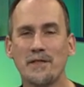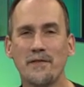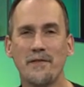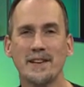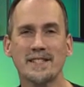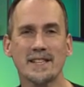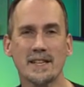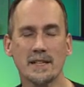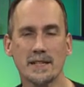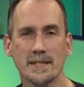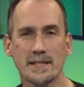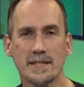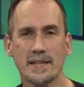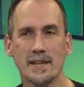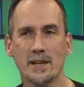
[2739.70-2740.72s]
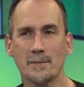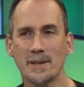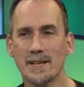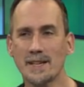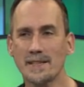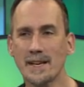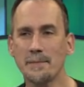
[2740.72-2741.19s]
can physically see her
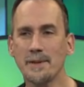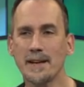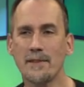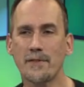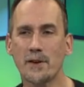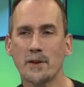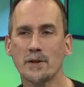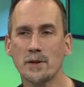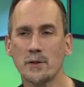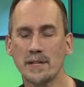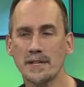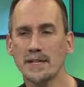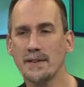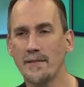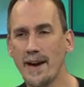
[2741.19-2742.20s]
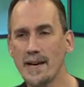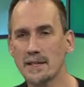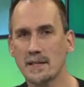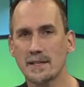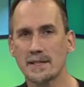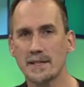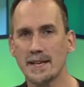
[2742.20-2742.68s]
because I mean, I've heard Christian
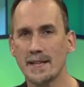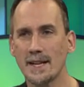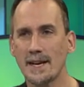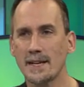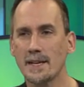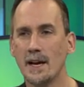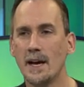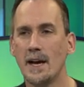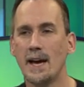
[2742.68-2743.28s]
evangelists say like,